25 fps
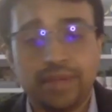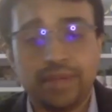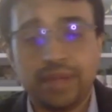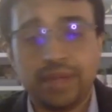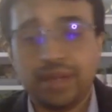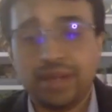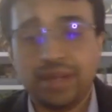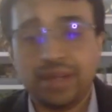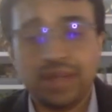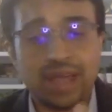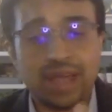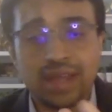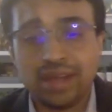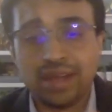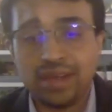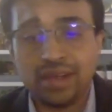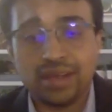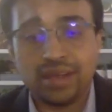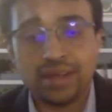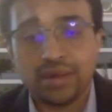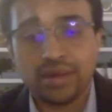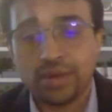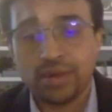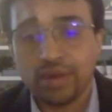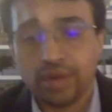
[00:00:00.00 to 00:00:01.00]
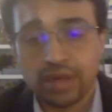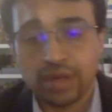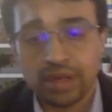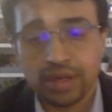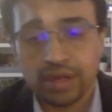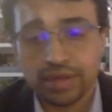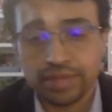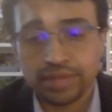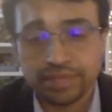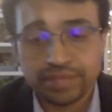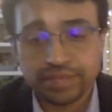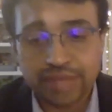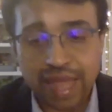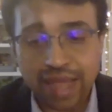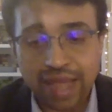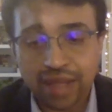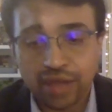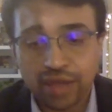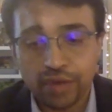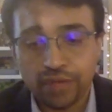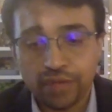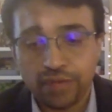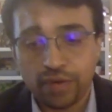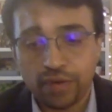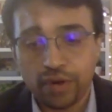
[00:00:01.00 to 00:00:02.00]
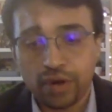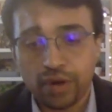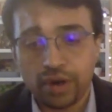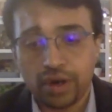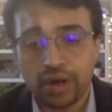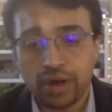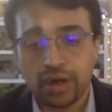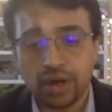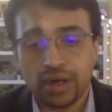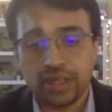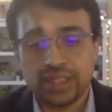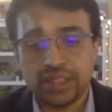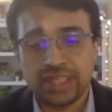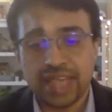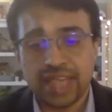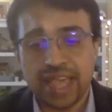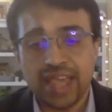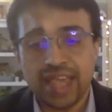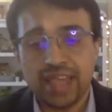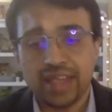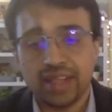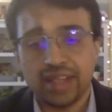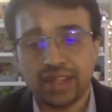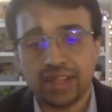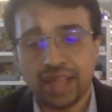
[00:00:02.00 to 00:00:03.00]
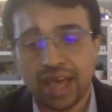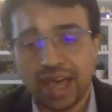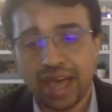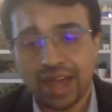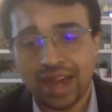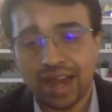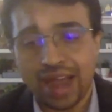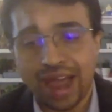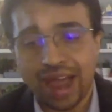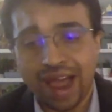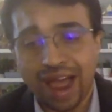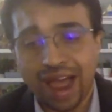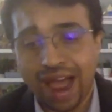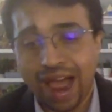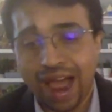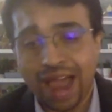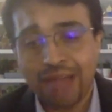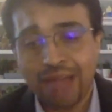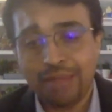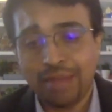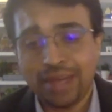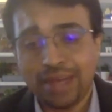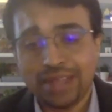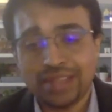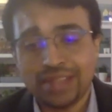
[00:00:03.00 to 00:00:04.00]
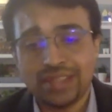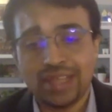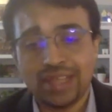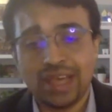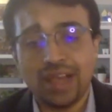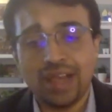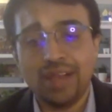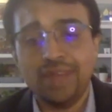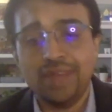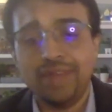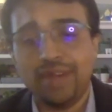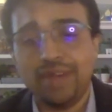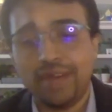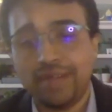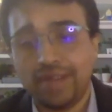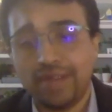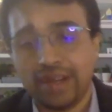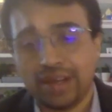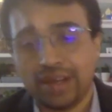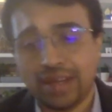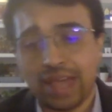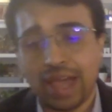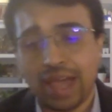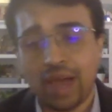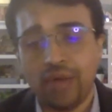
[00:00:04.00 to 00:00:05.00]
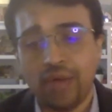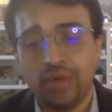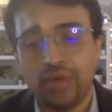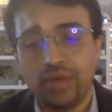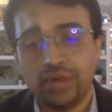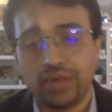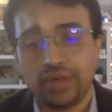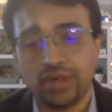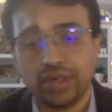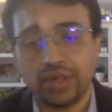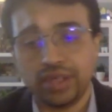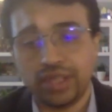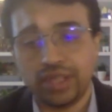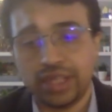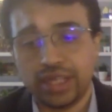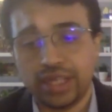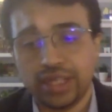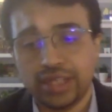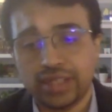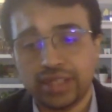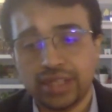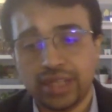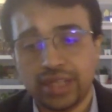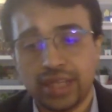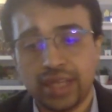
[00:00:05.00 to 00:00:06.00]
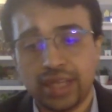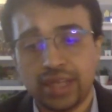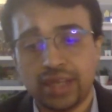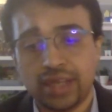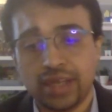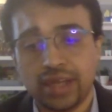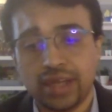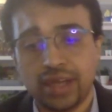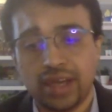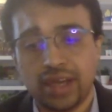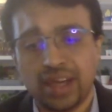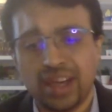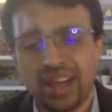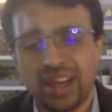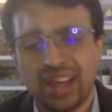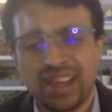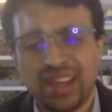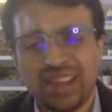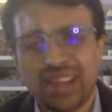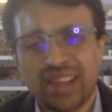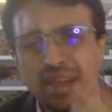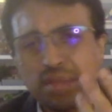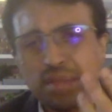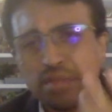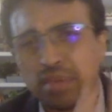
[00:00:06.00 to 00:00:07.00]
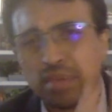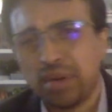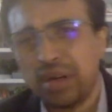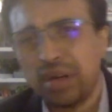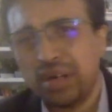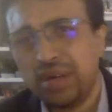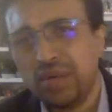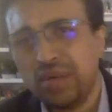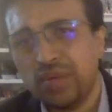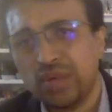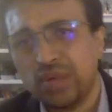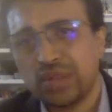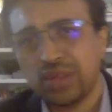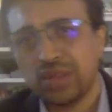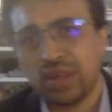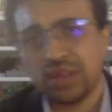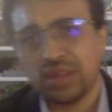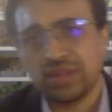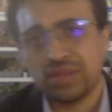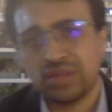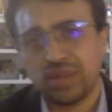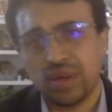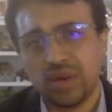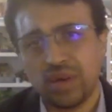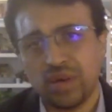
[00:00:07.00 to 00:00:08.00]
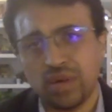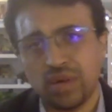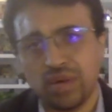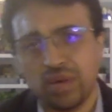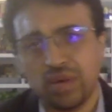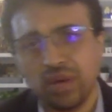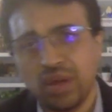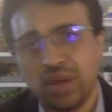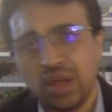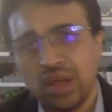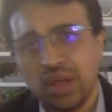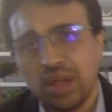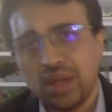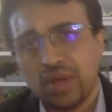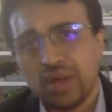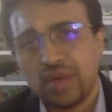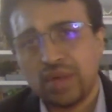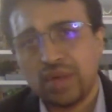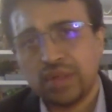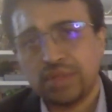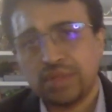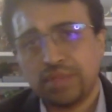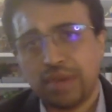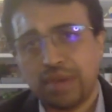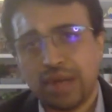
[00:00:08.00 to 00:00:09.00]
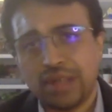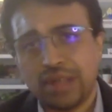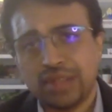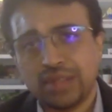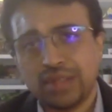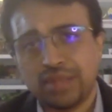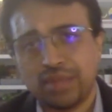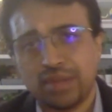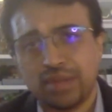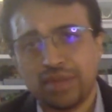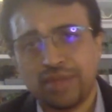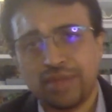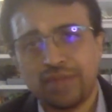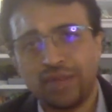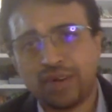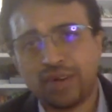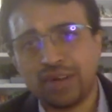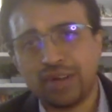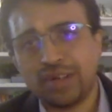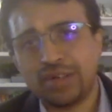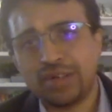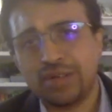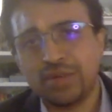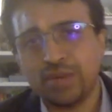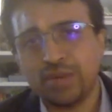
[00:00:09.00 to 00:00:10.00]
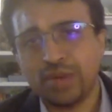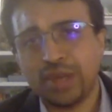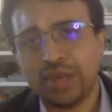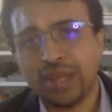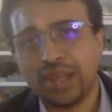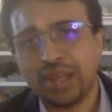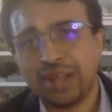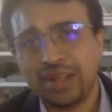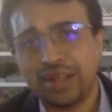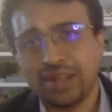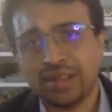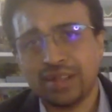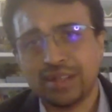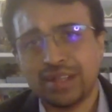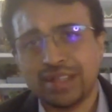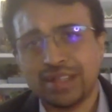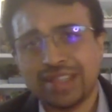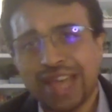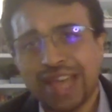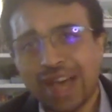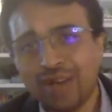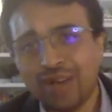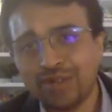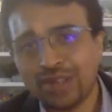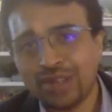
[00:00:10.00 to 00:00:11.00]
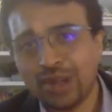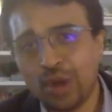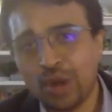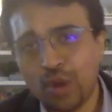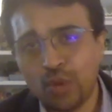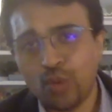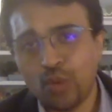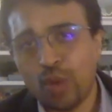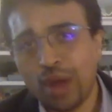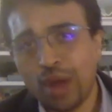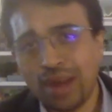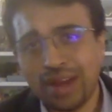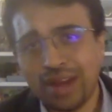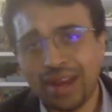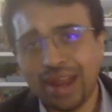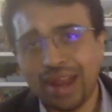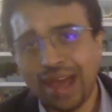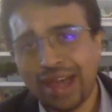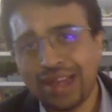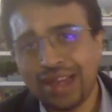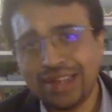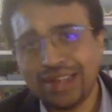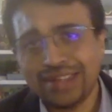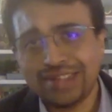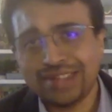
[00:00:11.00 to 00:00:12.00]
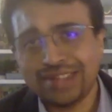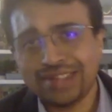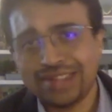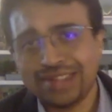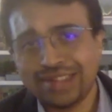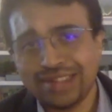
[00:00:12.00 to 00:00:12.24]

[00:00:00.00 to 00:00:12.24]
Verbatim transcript: and, and uh, thank you for saying that. I, I myself have encountered these, like, uh, and I think Burton was also responsible for doing the Thousand and One Nights,